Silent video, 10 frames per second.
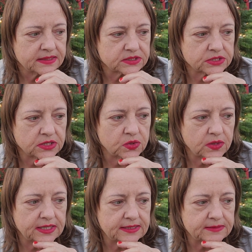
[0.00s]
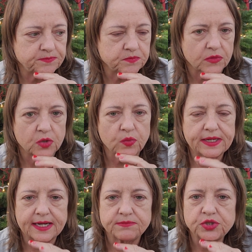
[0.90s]
So
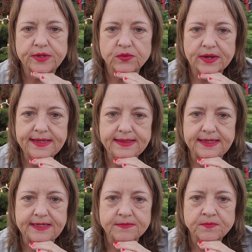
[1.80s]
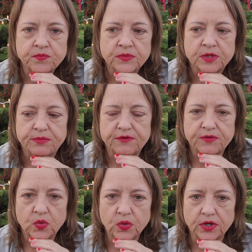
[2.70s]
when I'm doing Reiki,
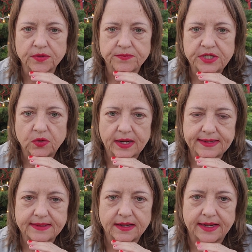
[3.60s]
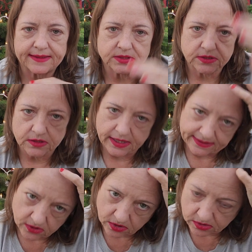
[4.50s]
before,
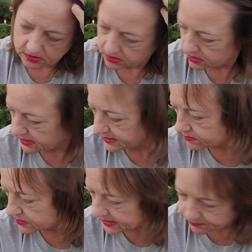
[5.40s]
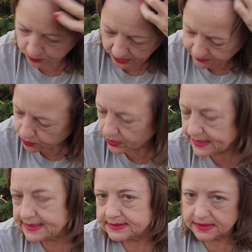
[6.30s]
I'm
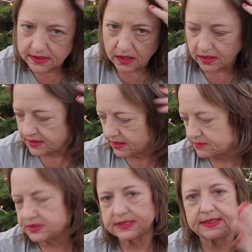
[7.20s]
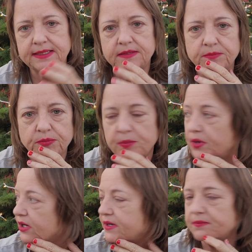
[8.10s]
praying to God. I'm setting and
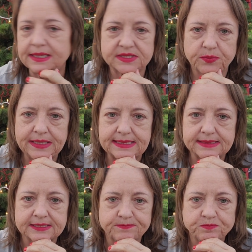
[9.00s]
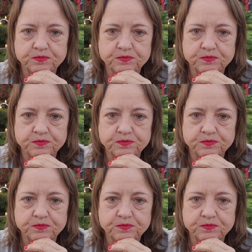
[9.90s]
preparing my space,